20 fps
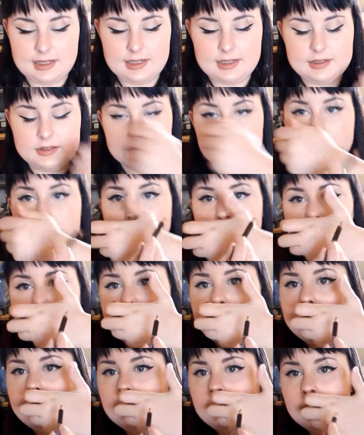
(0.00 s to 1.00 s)
that is
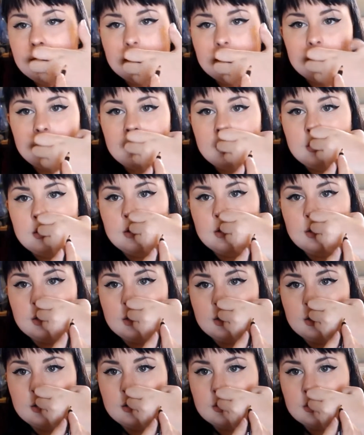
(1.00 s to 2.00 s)
creamy.
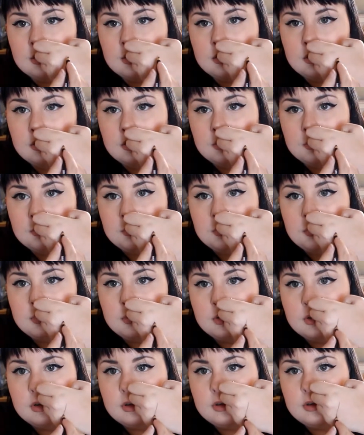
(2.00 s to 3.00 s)
Like you
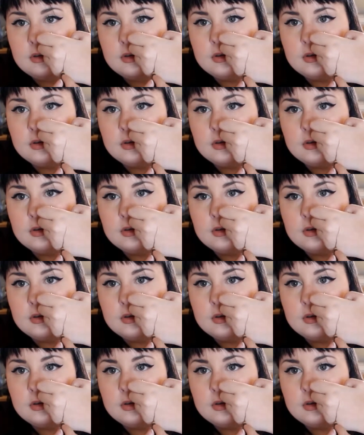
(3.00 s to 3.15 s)
put,